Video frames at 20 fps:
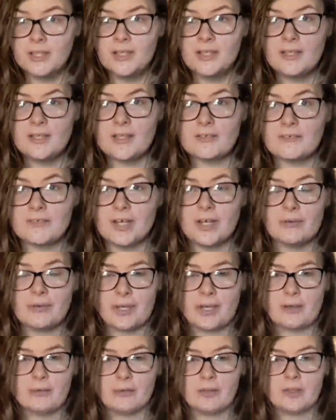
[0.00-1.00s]
they found
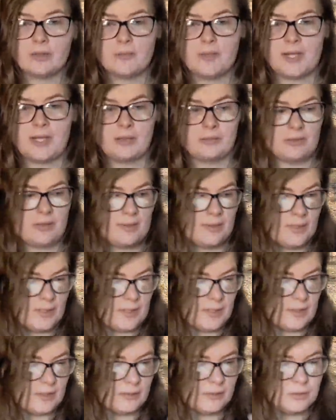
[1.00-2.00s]
out about
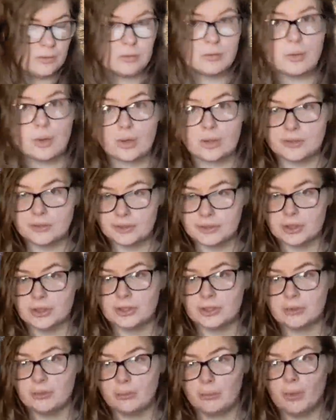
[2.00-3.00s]
the
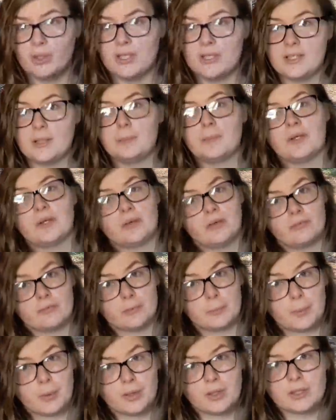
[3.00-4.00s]
larger one in the middle of the
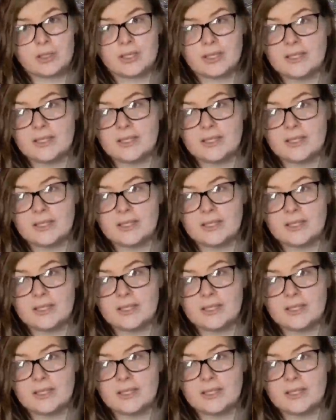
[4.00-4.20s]
park.